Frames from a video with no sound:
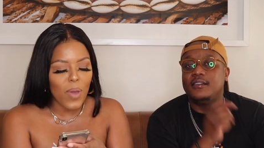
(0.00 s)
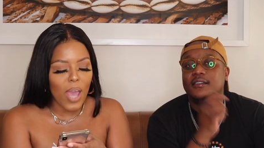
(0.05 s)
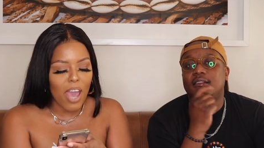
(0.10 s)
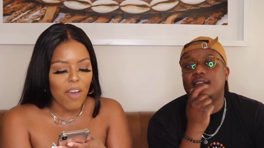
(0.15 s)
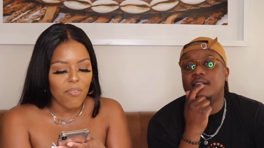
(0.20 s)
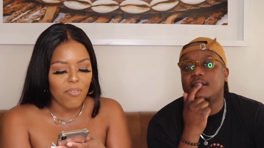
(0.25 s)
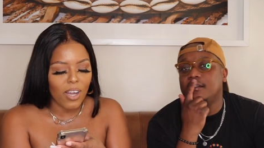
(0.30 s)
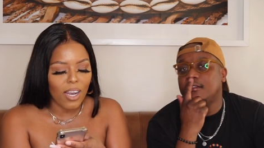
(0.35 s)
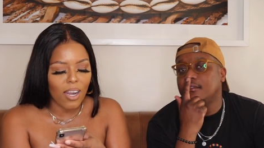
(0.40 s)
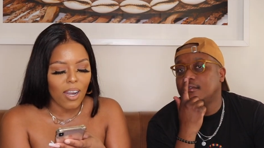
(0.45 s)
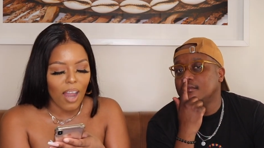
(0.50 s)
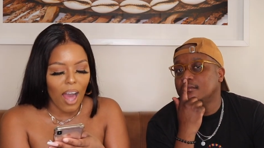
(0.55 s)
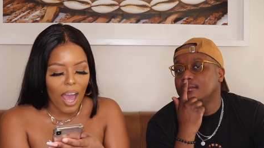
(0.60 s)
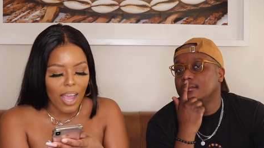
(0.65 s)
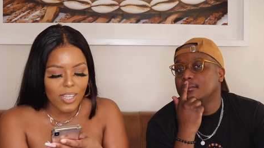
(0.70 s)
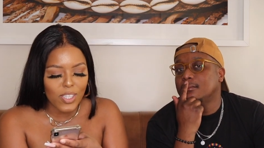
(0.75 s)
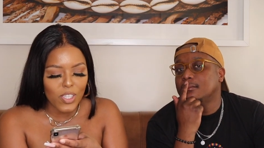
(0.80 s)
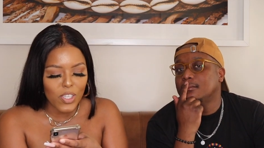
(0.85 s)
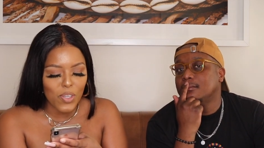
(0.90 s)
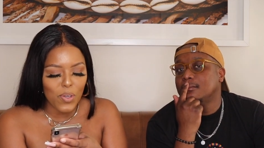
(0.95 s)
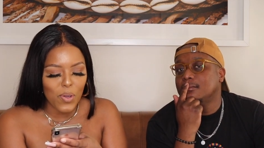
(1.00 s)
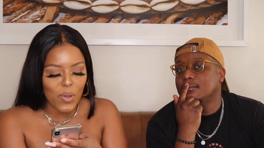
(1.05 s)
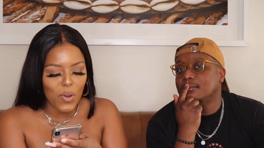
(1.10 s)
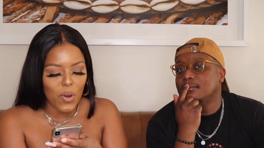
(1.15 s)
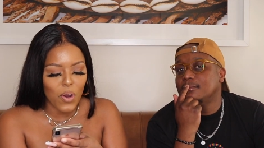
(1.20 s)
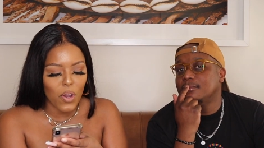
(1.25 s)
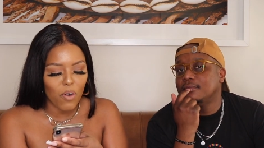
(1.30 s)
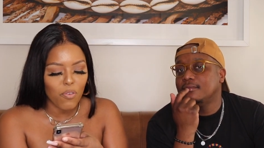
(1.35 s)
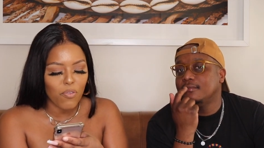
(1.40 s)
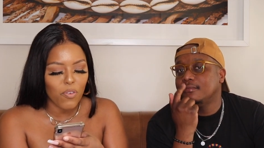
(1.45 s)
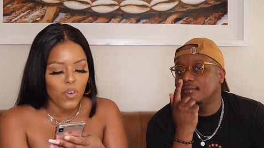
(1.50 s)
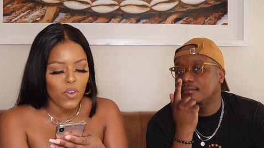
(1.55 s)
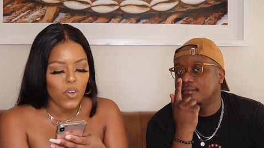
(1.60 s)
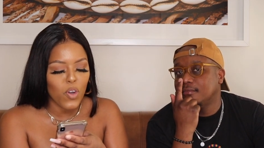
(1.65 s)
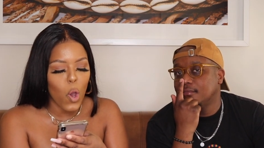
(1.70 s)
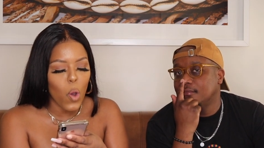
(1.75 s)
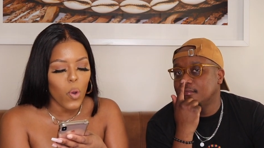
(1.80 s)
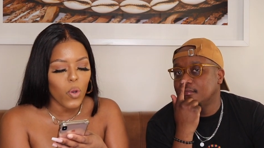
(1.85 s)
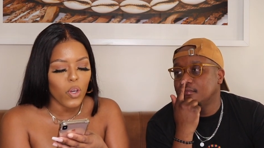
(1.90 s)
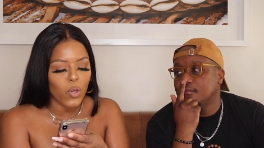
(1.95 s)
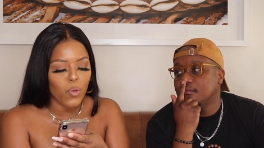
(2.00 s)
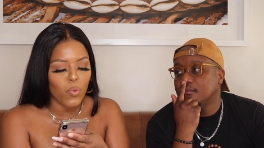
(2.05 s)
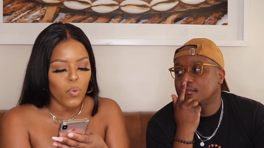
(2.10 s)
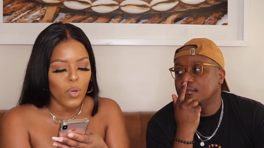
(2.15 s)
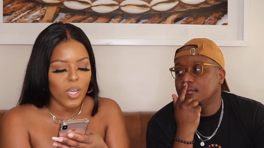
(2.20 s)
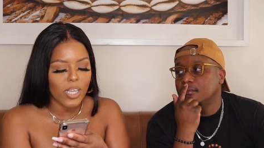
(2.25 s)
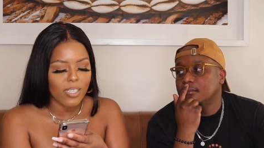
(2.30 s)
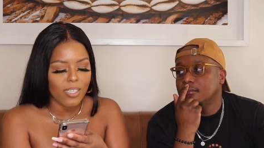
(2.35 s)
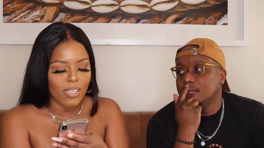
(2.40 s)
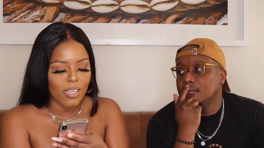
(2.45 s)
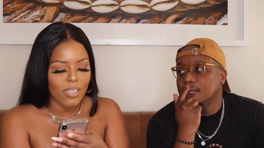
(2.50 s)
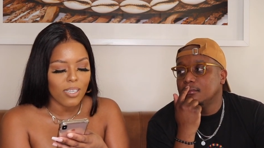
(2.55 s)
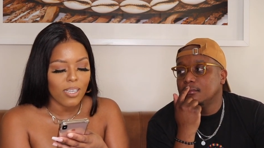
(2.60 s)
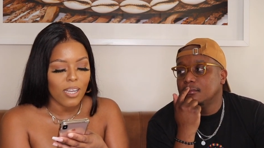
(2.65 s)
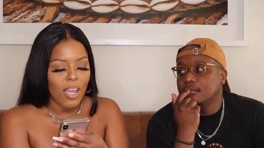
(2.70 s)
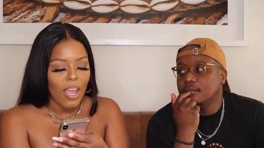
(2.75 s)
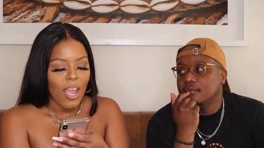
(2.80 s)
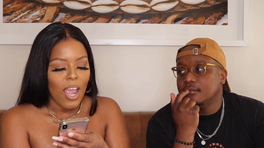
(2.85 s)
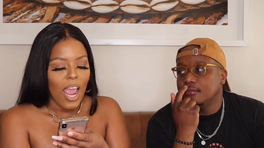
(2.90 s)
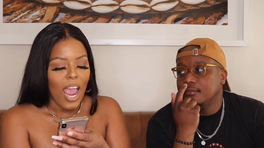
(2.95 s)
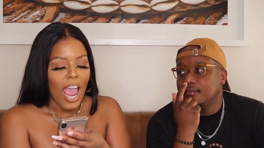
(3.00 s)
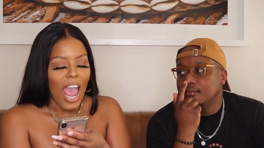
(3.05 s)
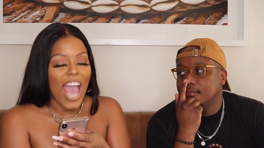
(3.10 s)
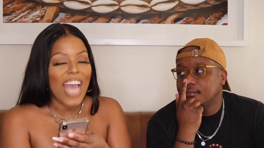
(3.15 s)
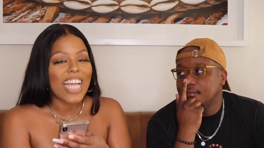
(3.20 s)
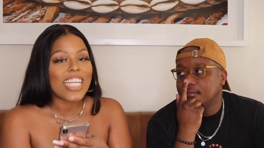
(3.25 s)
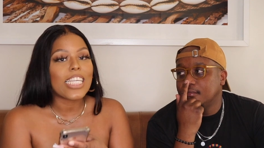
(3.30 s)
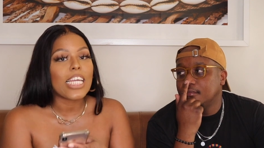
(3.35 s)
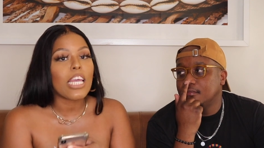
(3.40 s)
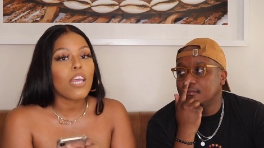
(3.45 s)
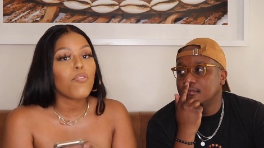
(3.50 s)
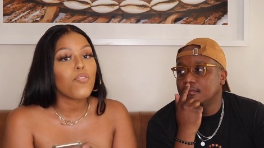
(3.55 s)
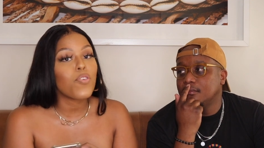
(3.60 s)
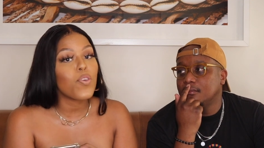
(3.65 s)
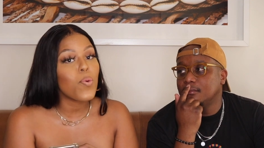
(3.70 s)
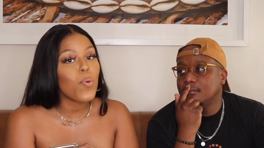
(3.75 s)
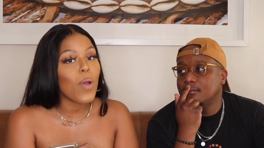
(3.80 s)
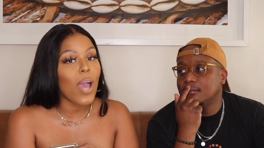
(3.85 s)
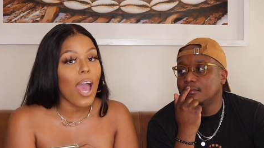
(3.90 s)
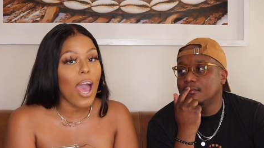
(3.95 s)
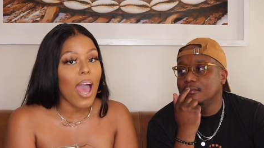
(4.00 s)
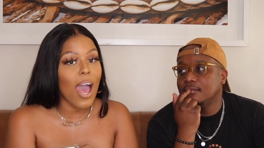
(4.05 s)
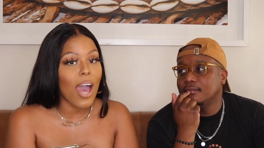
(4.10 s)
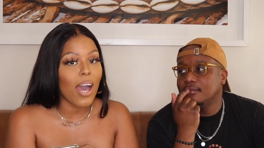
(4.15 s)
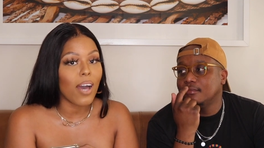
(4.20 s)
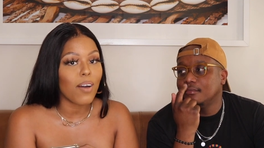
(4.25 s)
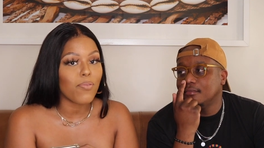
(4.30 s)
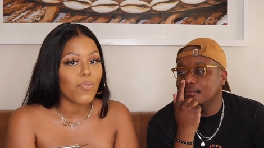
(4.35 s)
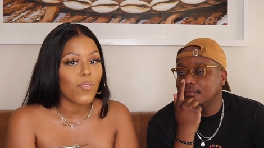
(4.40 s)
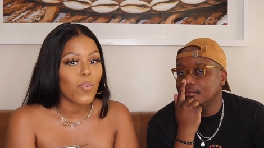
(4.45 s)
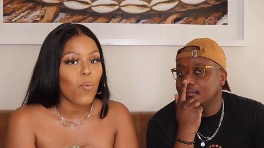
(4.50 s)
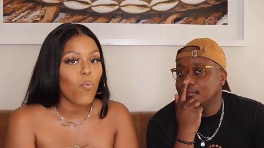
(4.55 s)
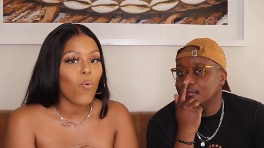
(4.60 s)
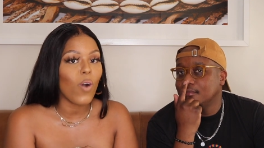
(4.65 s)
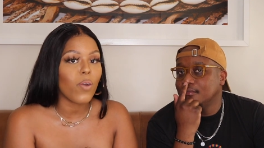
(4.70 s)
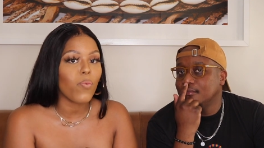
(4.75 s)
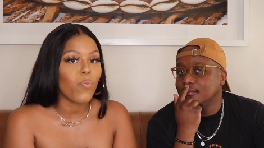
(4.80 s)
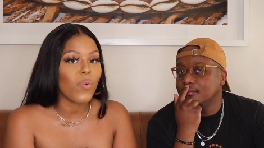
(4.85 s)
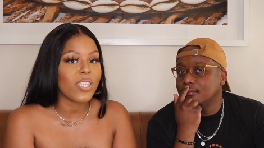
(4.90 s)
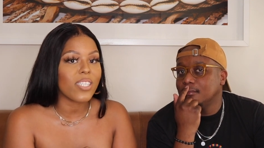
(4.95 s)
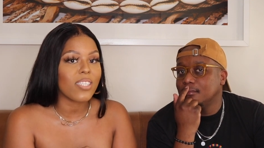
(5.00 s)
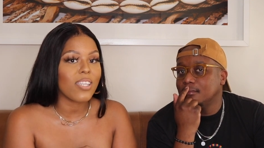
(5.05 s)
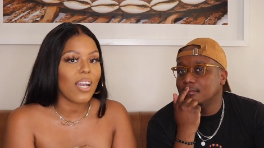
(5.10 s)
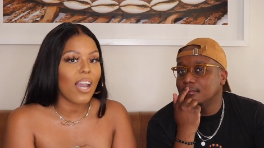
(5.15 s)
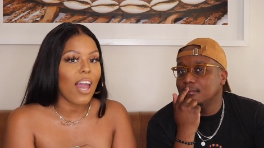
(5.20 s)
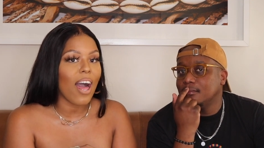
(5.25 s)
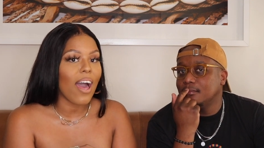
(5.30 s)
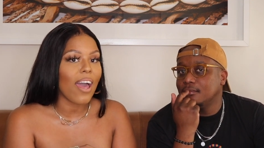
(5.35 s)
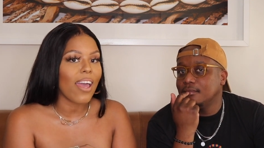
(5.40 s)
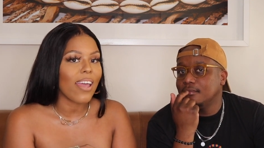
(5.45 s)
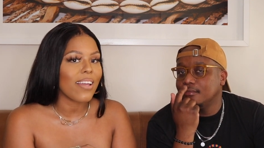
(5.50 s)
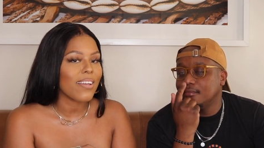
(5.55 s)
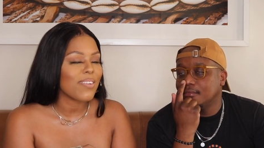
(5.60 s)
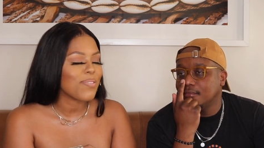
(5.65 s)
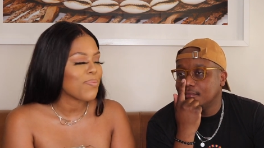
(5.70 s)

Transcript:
Speaker 1: ever lied to your girl for no good reason? And if you have, what was the lie?